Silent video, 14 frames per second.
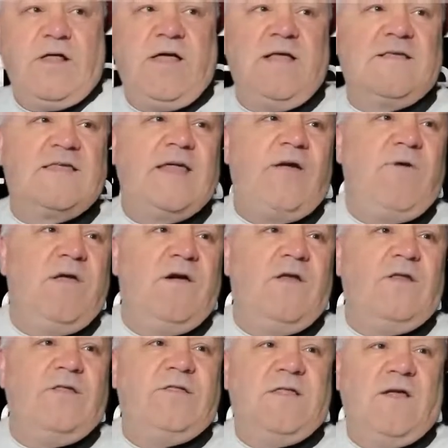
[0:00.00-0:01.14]
let's carry
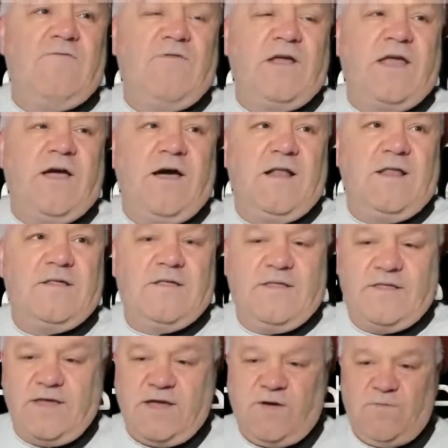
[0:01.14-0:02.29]
on regardless and
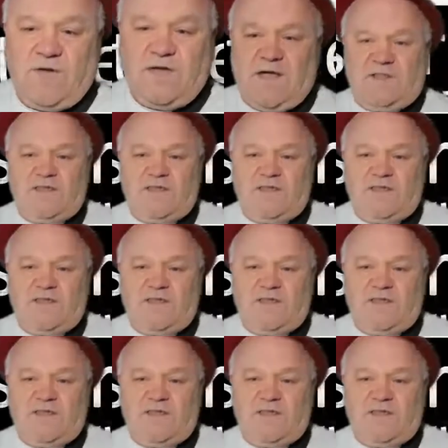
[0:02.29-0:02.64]
see how we are.